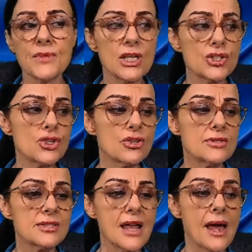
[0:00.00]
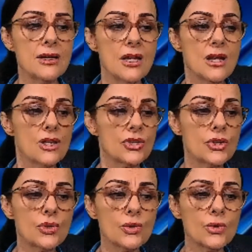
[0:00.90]
issues that
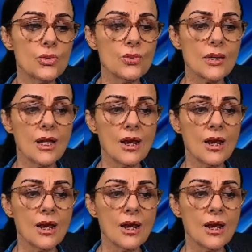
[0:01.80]
you